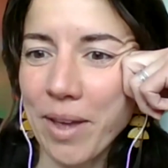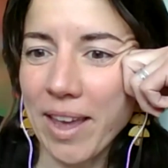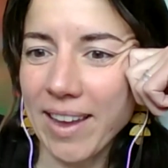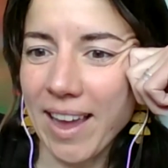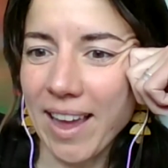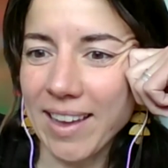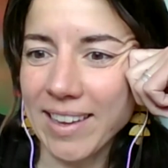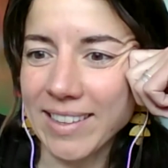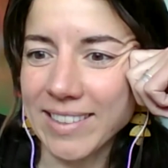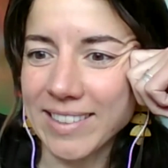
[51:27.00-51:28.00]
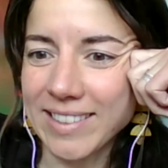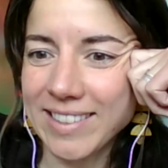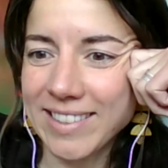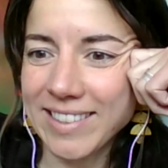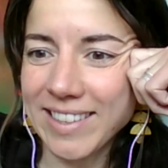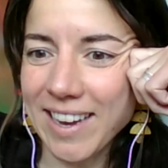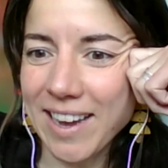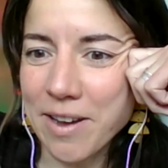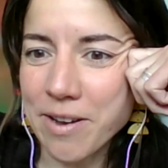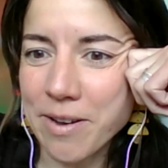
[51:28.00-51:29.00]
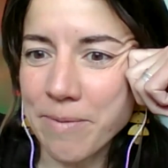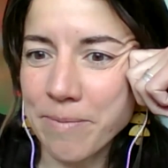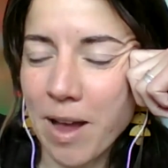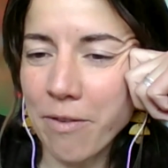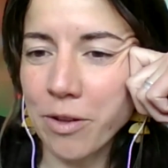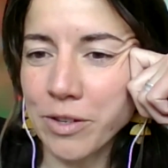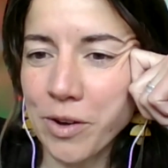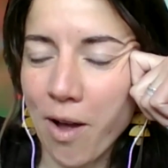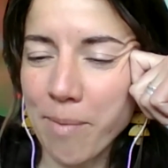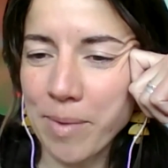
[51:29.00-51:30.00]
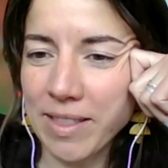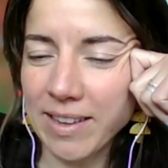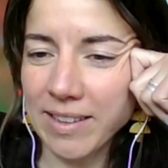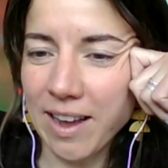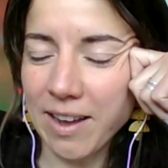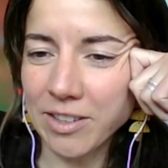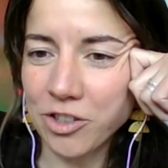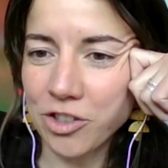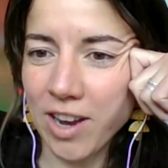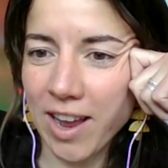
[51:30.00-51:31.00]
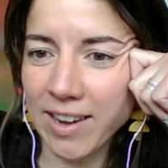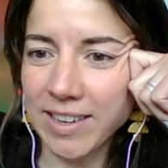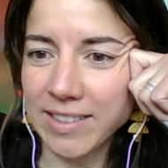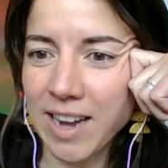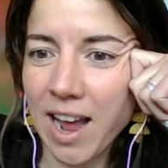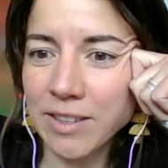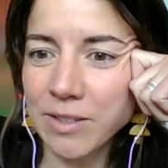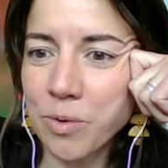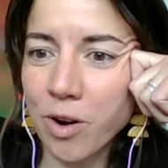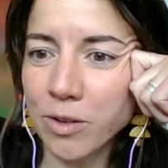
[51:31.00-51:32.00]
Okay, and um, there's a comment that uh, Jana is in high school.